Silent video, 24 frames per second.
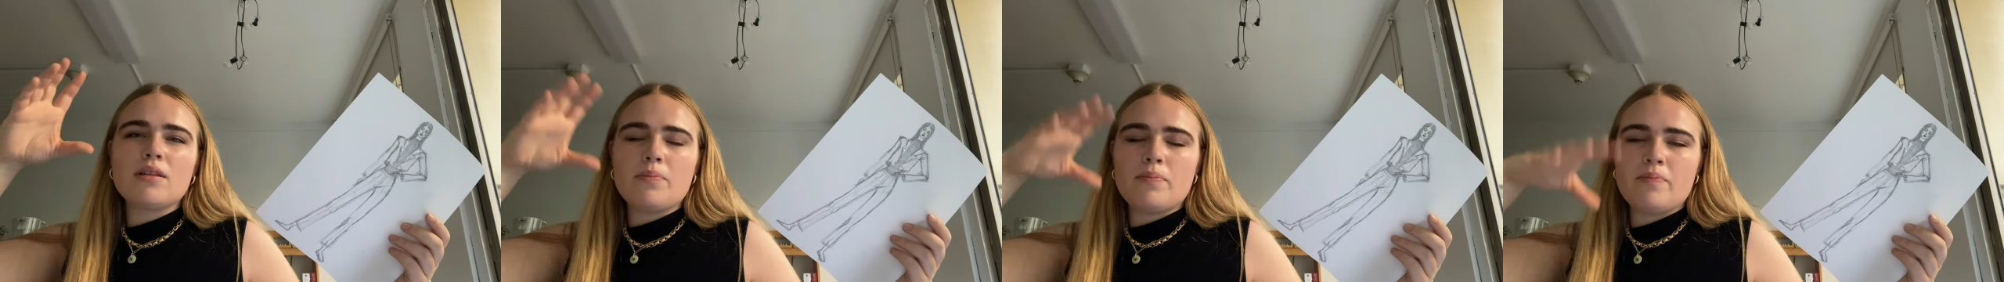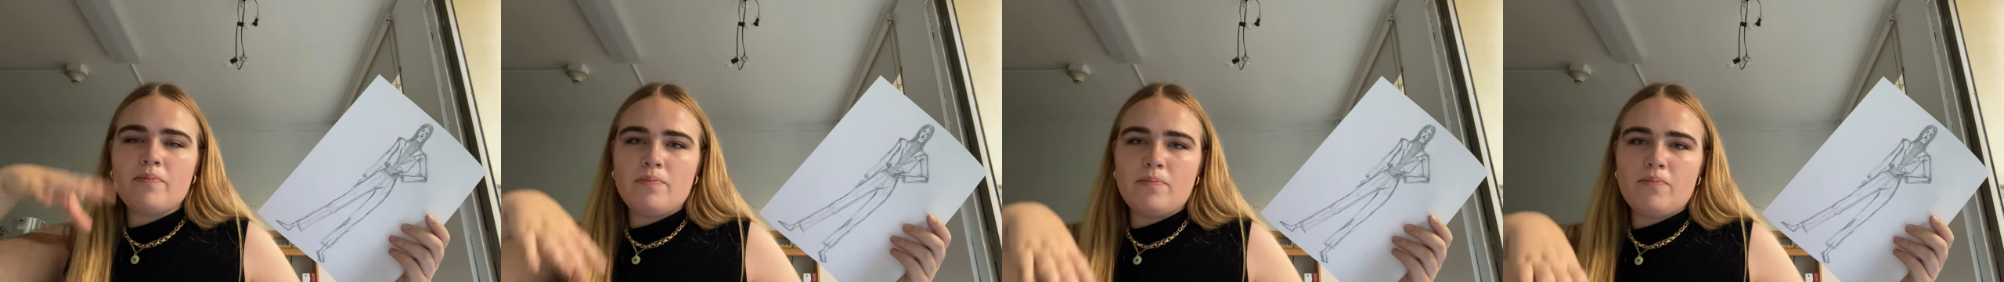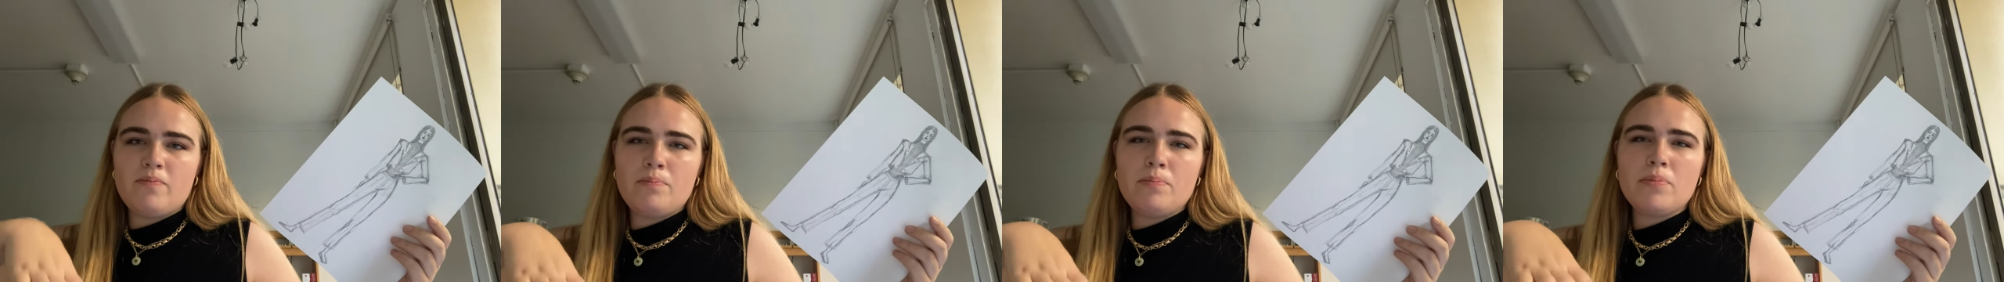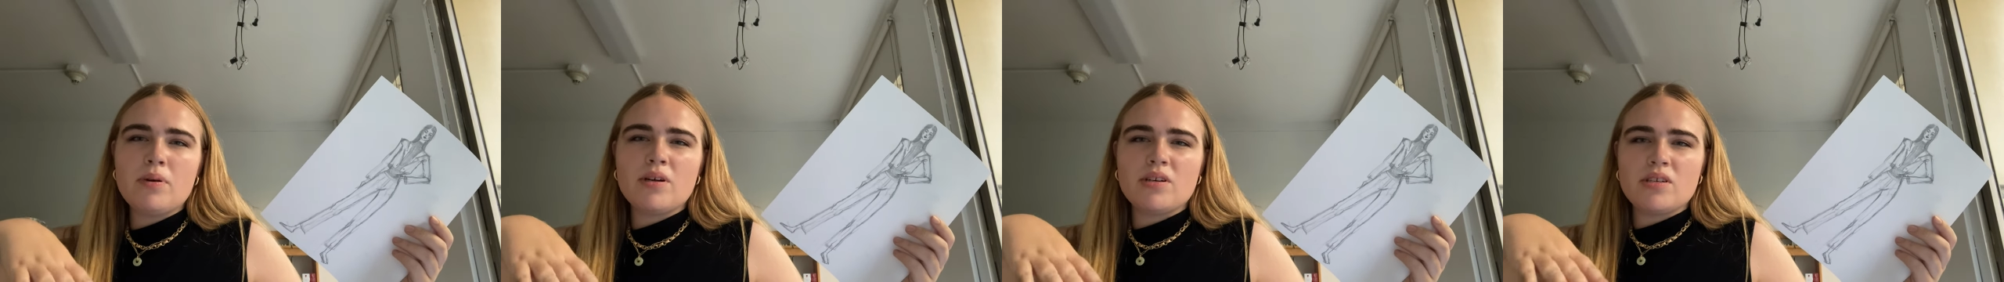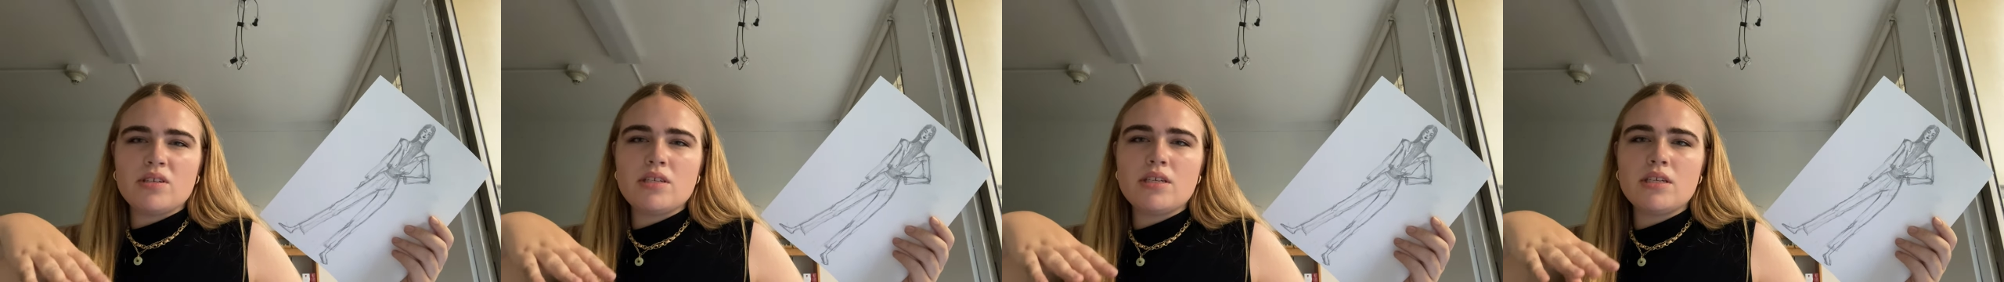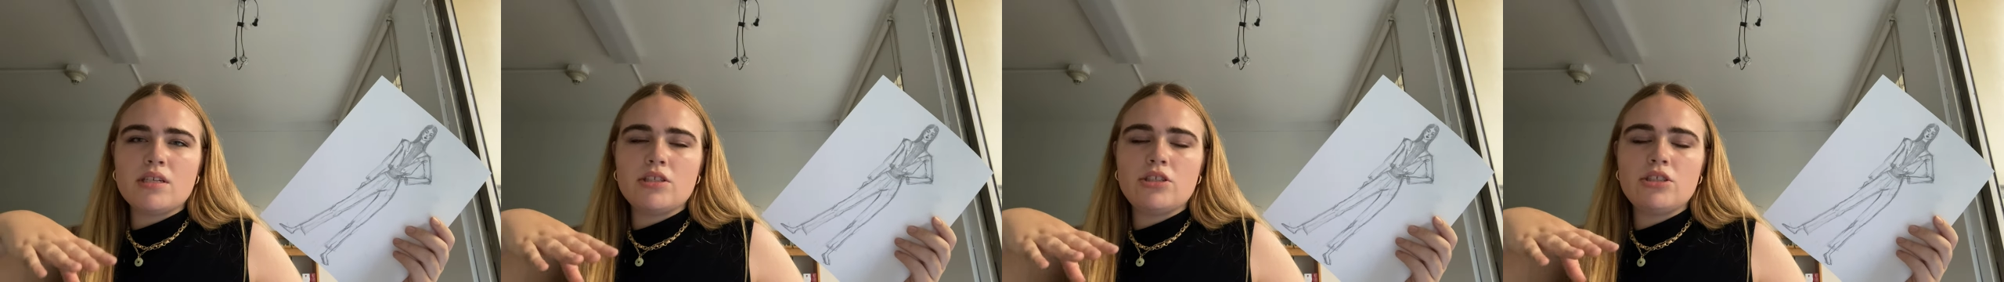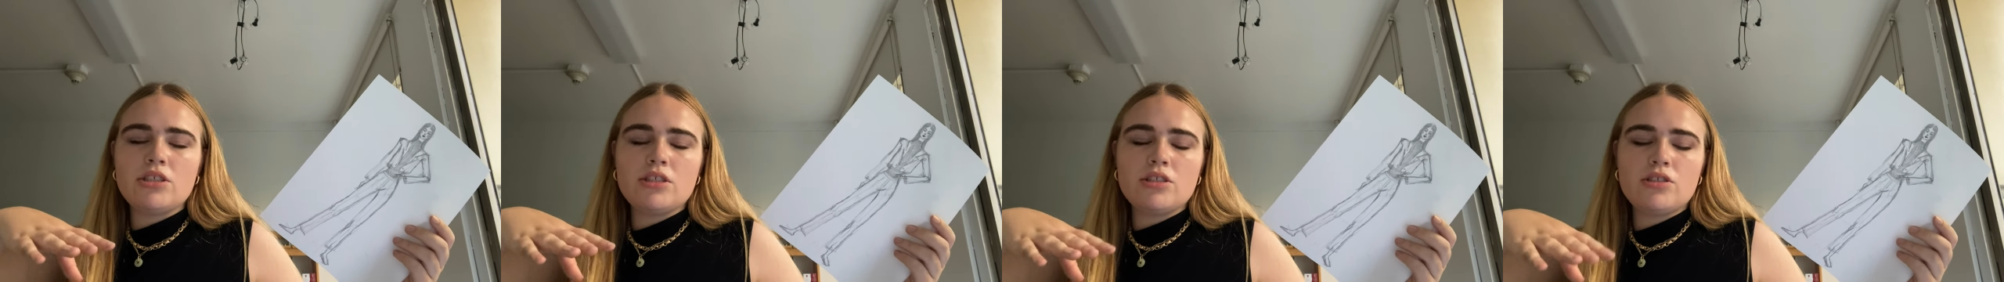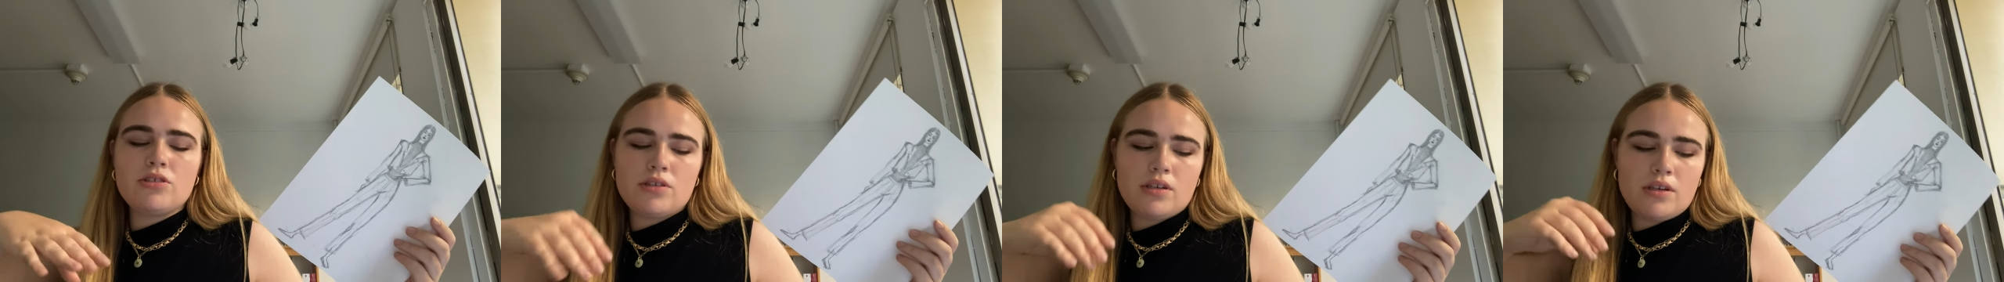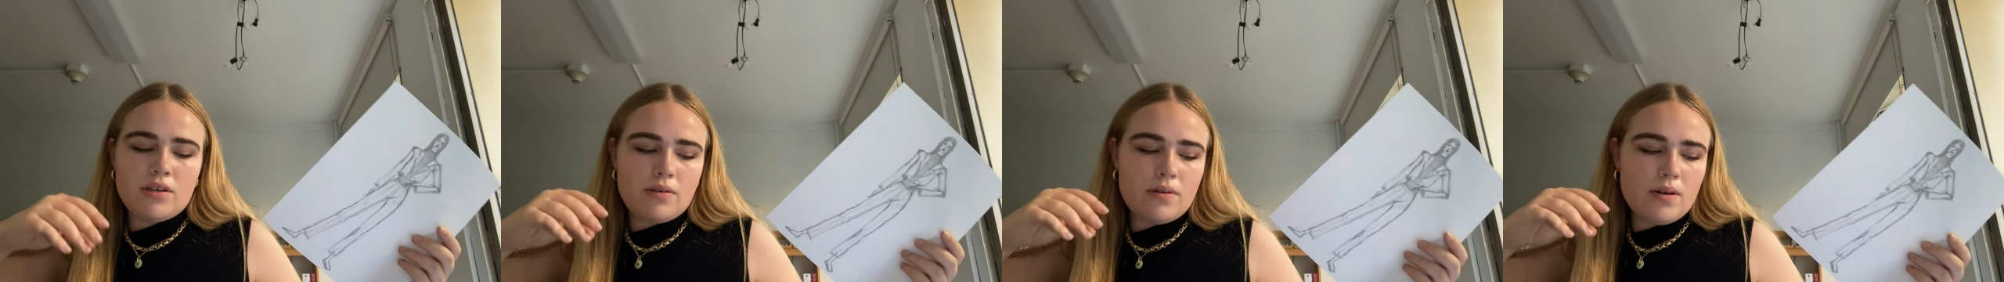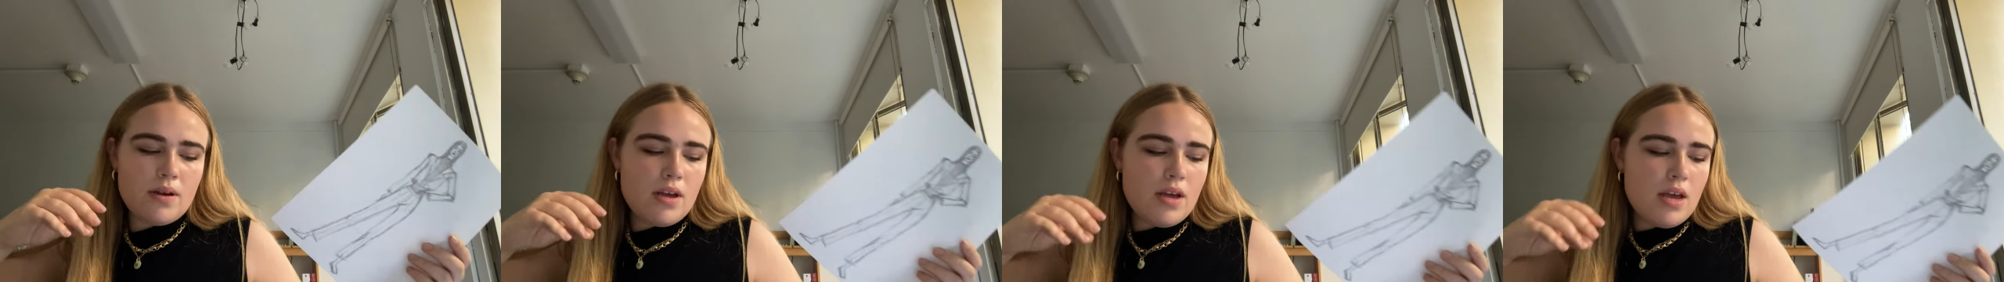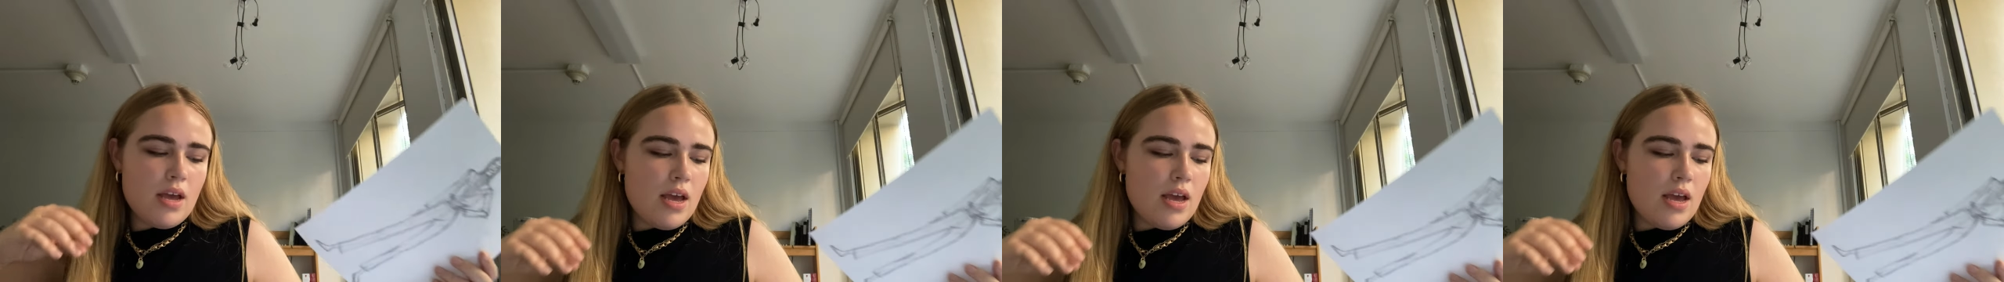the person she drew,